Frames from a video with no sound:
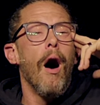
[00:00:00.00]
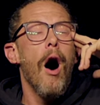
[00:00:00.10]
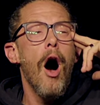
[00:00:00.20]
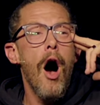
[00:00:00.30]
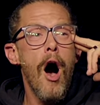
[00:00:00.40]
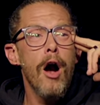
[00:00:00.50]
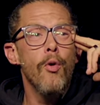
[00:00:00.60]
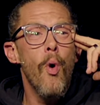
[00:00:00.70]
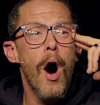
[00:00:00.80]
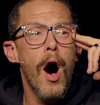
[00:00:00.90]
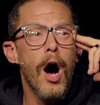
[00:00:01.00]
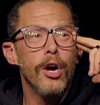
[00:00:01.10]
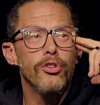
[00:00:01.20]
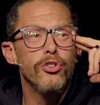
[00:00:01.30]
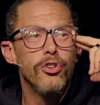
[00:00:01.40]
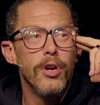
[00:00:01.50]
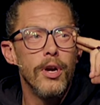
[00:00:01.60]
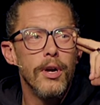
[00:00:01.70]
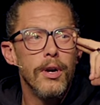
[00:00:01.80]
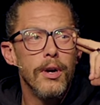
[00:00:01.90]
hogwash.
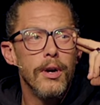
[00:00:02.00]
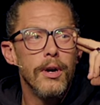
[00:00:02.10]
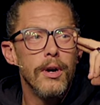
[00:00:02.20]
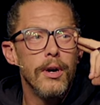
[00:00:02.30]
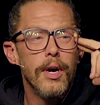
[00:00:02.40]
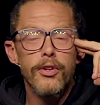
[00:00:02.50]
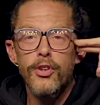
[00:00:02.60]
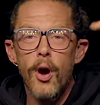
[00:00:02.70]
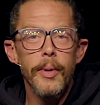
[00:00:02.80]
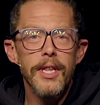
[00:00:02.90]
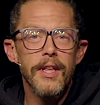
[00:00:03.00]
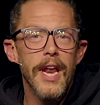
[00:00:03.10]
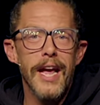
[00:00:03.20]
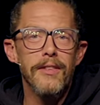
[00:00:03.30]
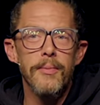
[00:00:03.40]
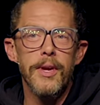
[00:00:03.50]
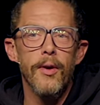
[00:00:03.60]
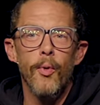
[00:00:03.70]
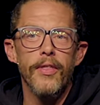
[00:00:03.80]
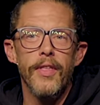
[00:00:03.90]
Nobody did answer me
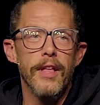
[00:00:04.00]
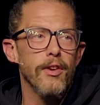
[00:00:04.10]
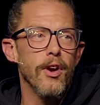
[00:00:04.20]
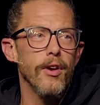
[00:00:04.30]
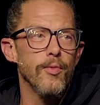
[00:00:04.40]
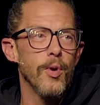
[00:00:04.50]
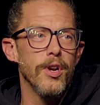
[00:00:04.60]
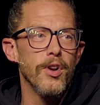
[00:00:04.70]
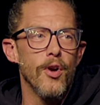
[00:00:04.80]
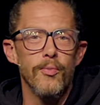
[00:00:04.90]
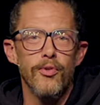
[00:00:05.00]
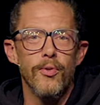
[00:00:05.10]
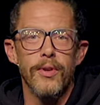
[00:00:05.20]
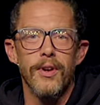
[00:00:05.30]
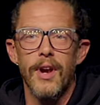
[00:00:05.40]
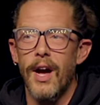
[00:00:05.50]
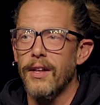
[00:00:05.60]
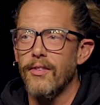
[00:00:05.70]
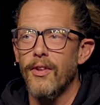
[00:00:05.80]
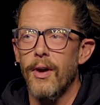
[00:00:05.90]
on whether that's a curse word in homeschooling or
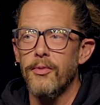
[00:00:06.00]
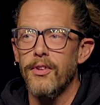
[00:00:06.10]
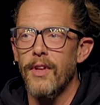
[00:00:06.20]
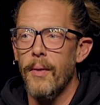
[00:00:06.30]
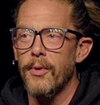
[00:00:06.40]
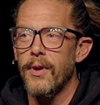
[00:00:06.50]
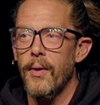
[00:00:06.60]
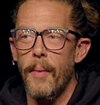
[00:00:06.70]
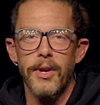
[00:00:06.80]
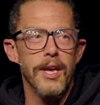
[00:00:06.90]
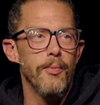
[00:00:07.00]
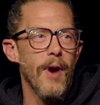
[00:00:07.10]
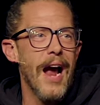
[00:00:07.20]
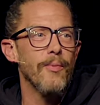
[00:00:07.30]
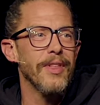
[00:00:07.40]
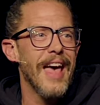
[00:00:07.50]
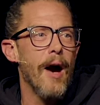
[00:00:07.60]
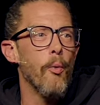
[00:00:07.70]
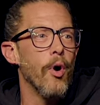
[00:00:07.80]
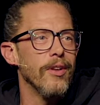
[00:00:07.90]
not. So I'm gonna keep riding with
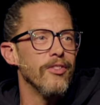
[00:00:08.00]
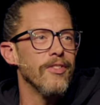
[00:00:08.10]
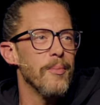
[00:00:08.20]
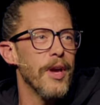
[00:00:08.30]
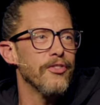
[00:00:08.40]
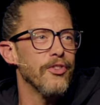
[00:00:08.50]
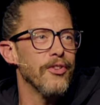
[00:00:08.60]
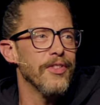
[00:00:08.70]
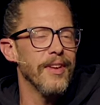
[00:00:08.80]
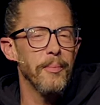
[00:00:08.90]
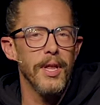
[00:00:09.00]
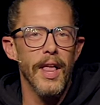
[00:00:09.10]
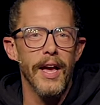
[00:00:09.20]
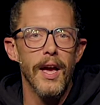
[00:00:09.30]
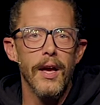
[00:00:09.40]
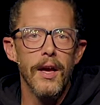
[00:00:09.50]
that one just to make sure that, but like,